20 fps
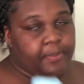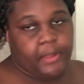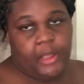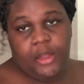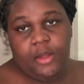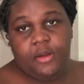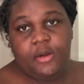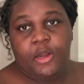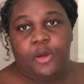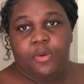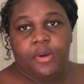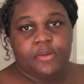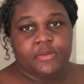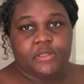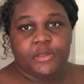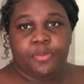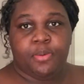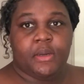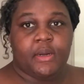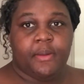I don't know what
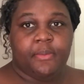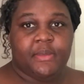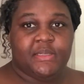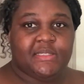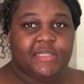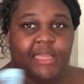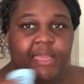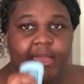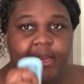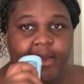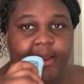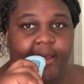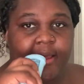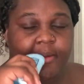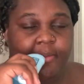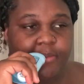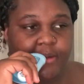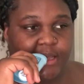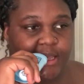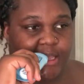was the point of me saying
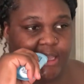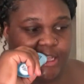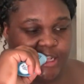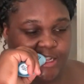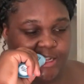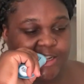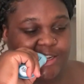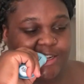that, but